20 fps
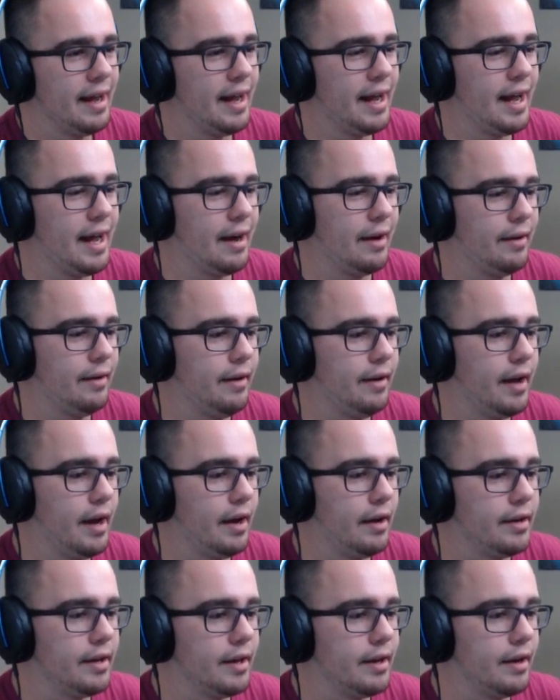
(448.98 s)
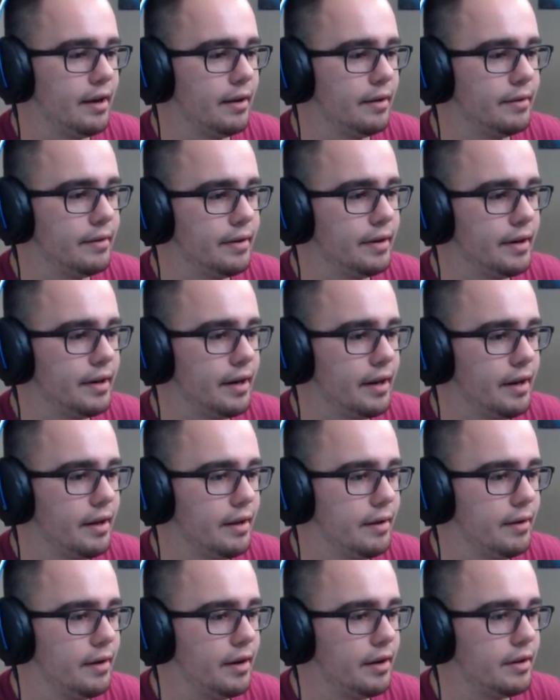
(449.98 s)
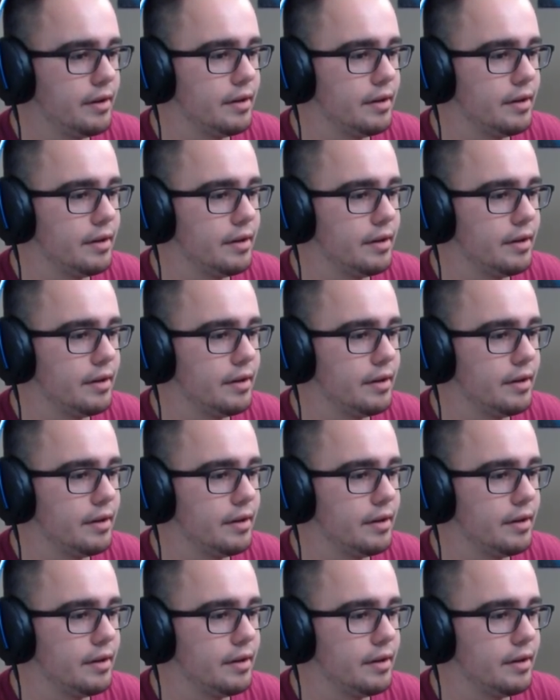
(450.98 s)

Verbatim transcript: Oh, no you don't. Ew, no